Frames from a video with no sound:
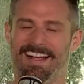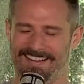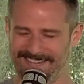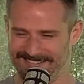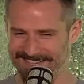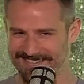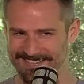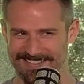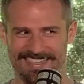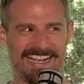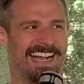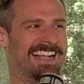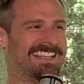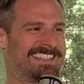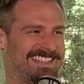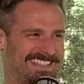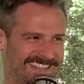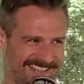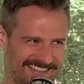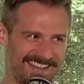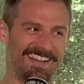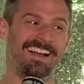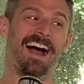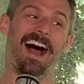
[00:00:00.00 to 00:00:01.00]
yes,
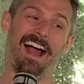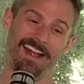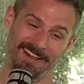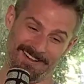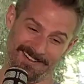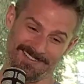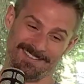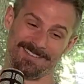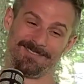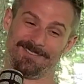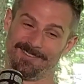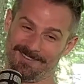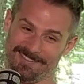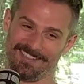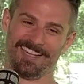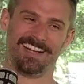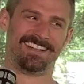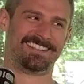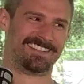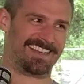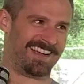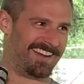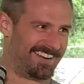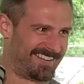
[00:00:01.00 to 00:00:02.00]
I also wrote
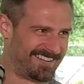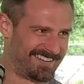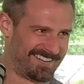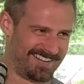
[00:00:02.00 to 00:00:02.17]
that down.